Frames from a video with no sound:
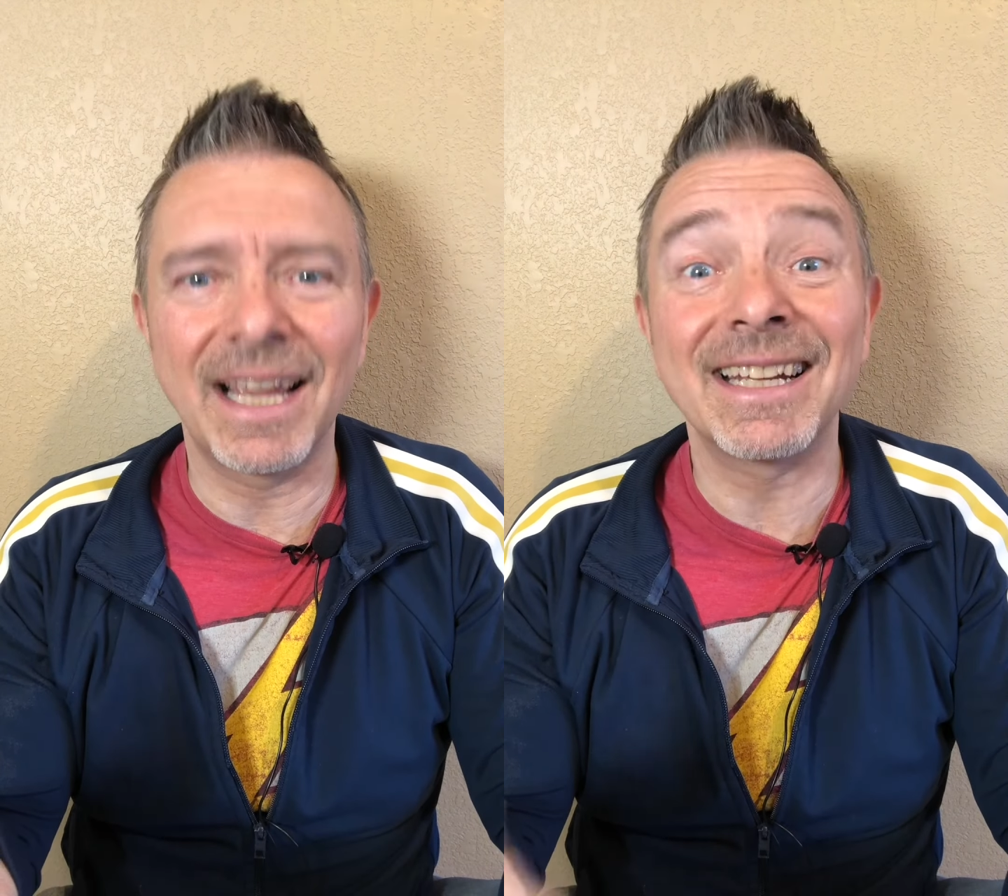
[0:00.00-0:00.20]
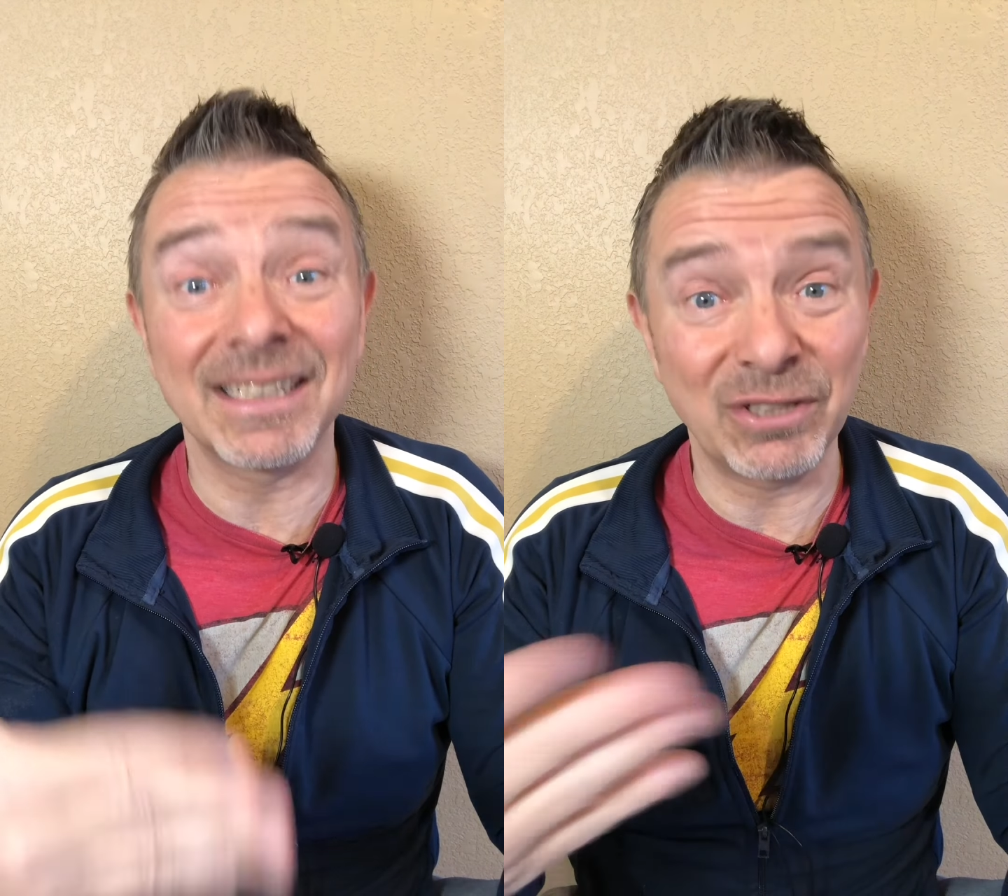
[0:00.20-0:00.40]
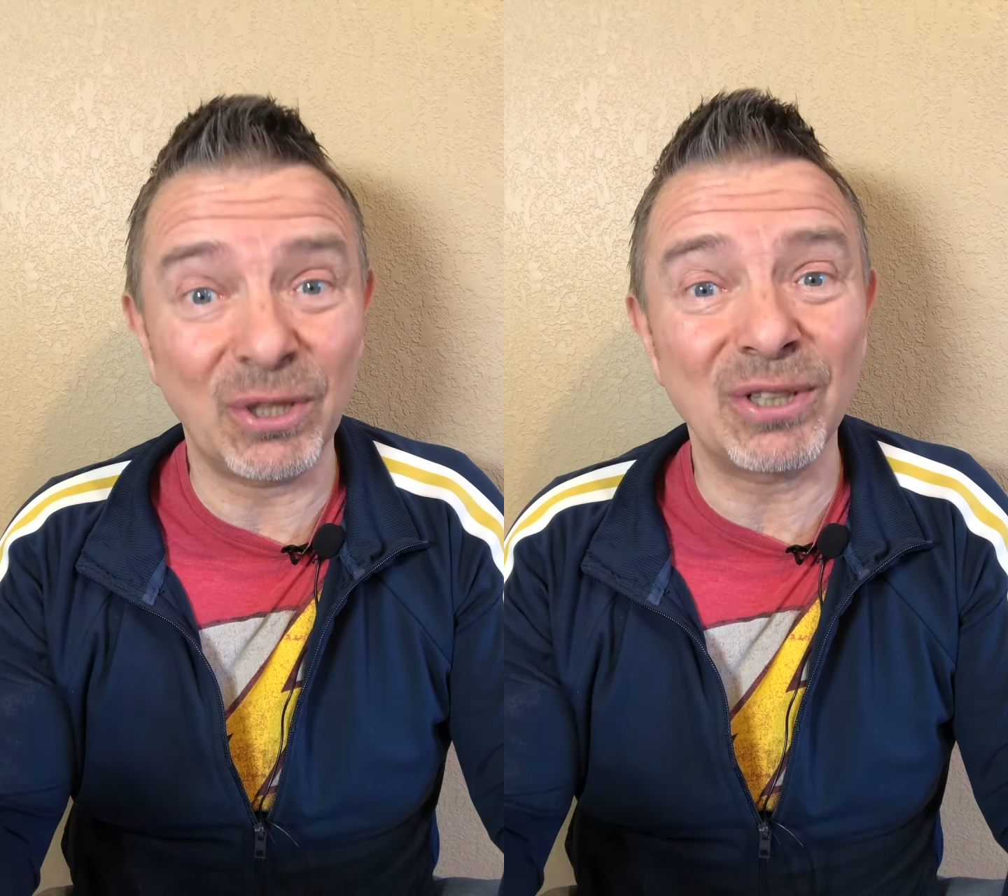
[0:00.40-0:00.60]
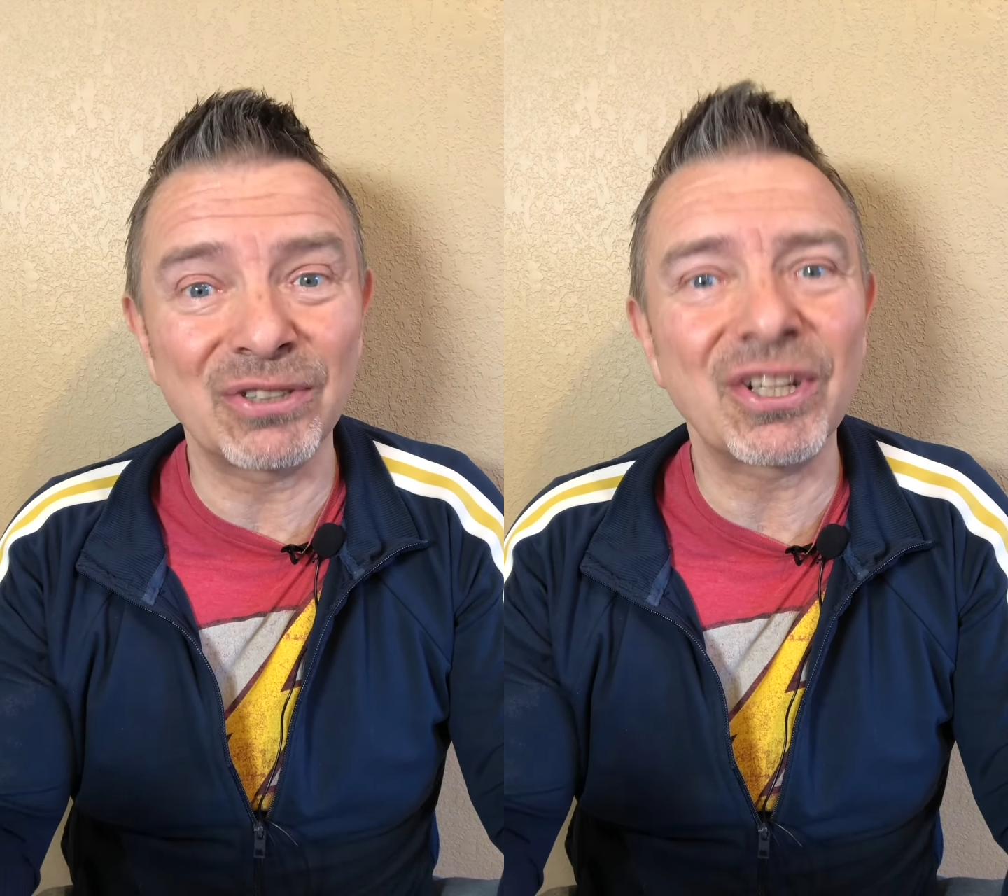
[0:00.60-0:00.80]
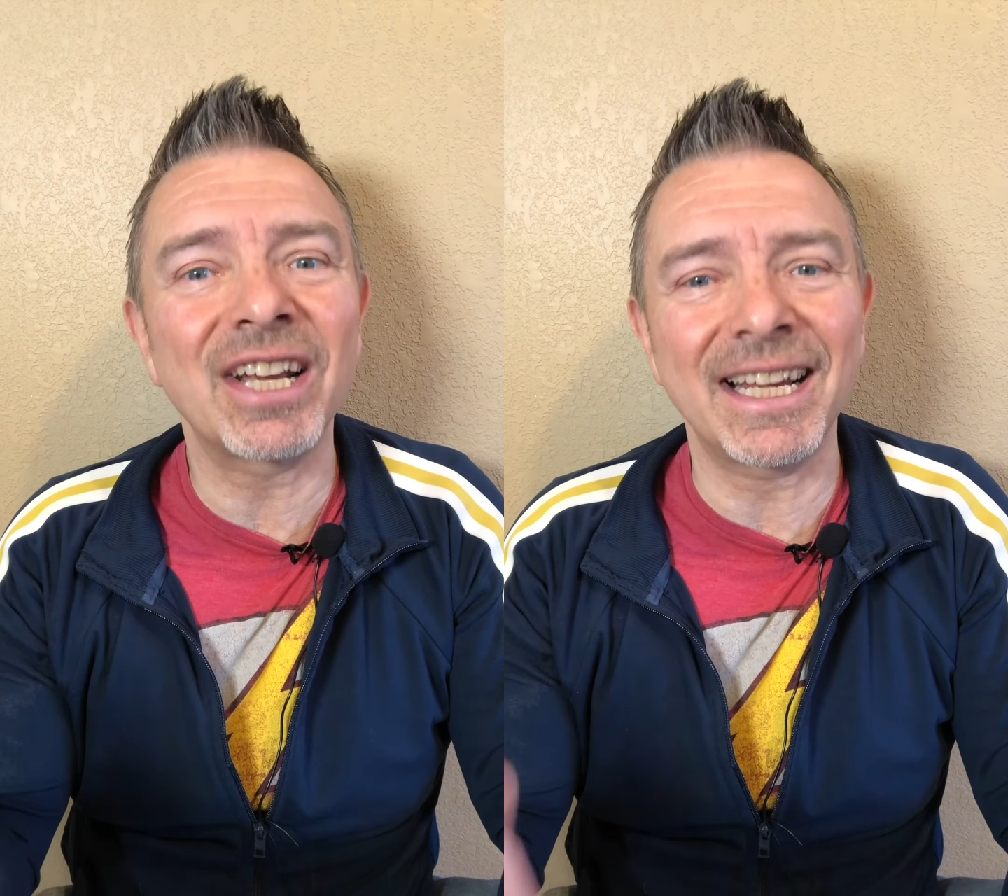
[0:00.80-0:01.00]
and
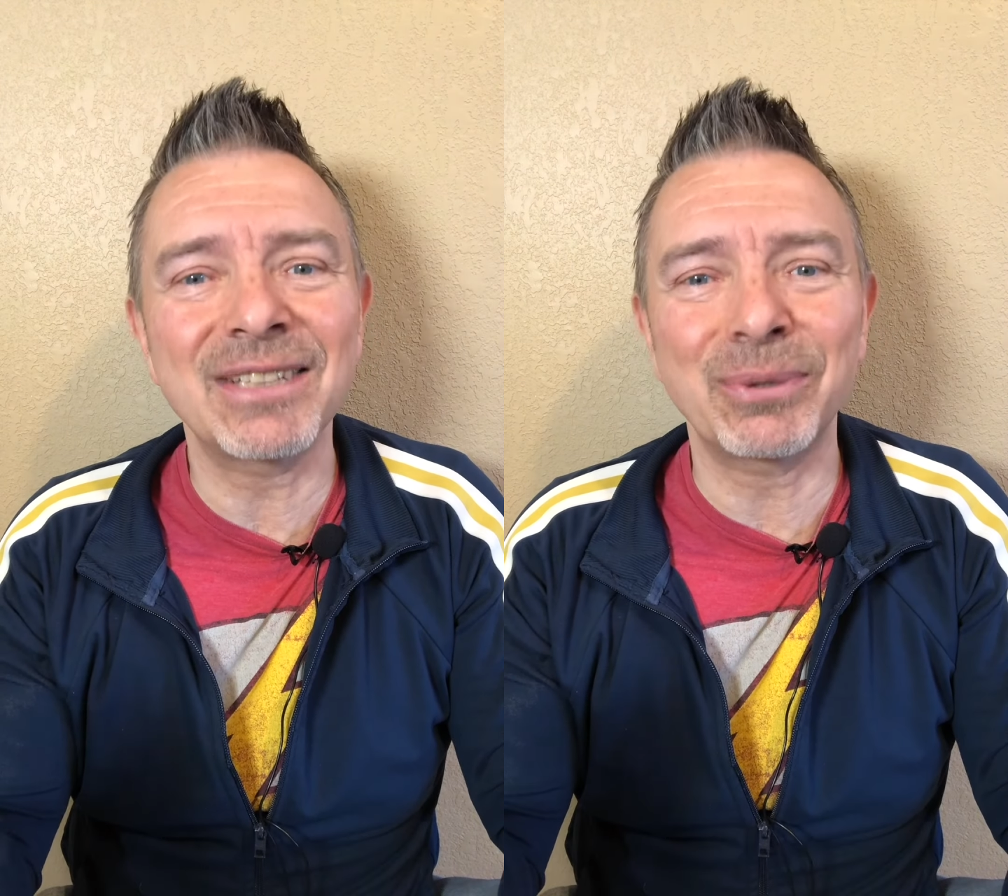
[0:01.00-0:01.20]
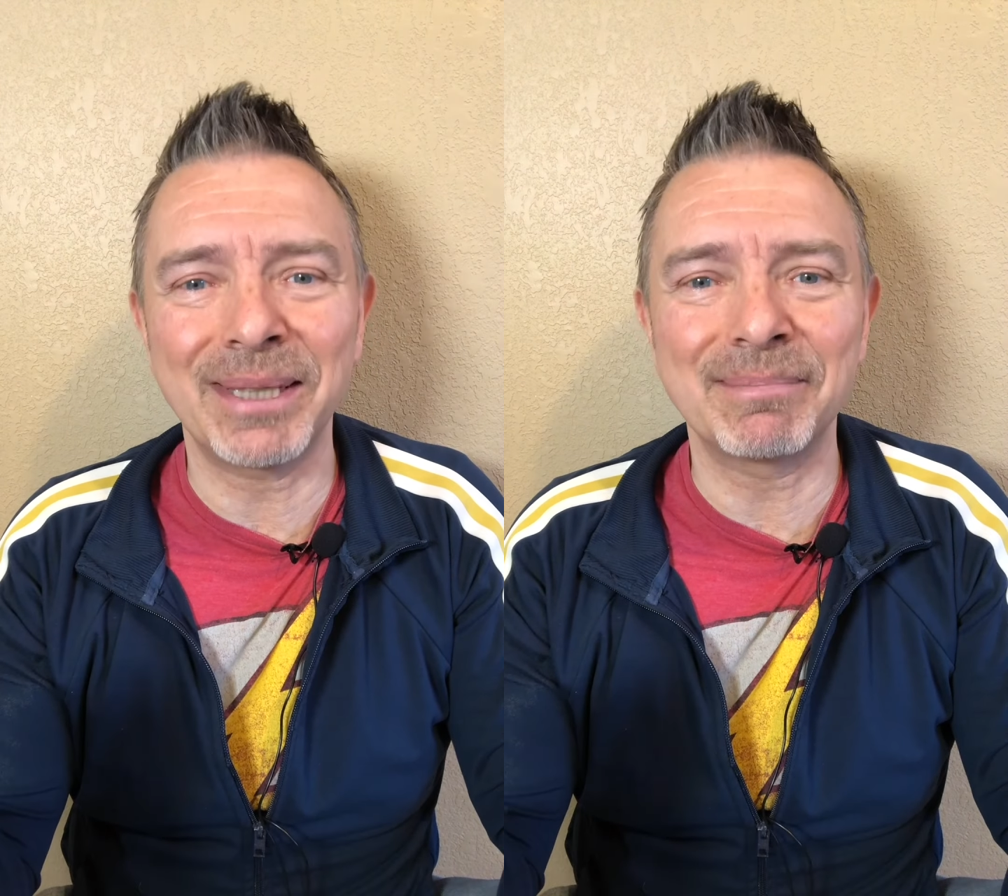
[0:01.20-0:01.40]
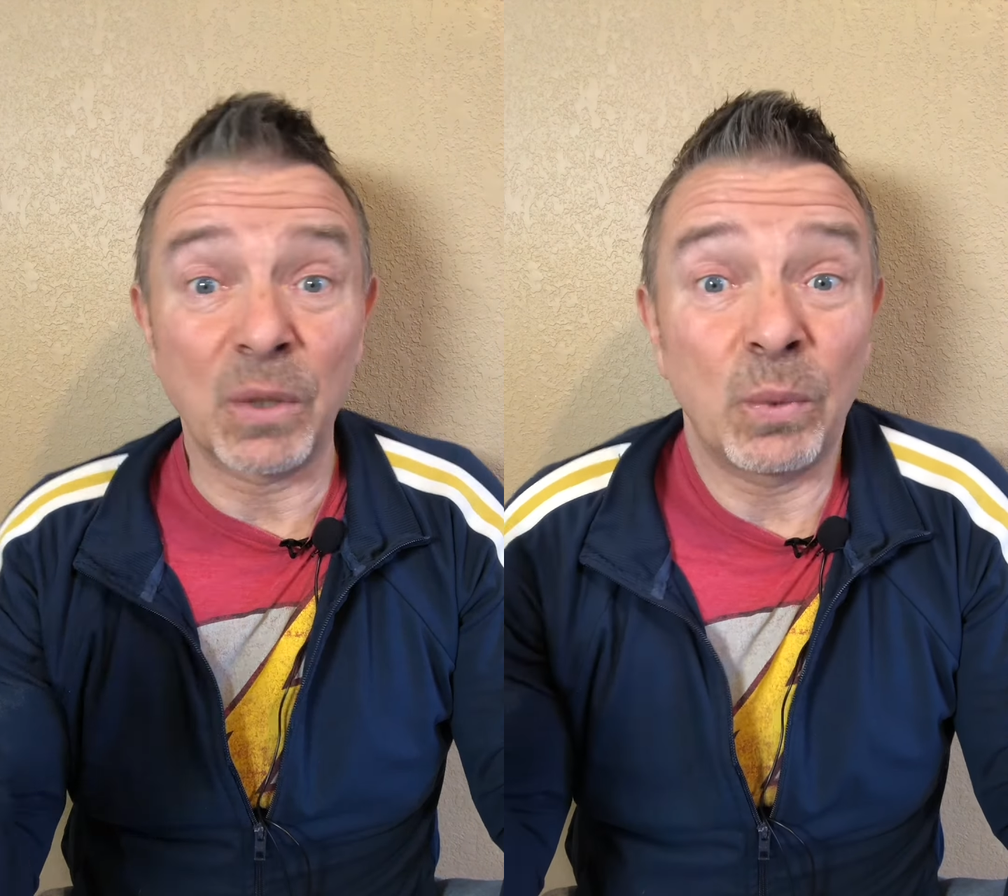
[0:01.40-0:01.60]
indulged on ice cream.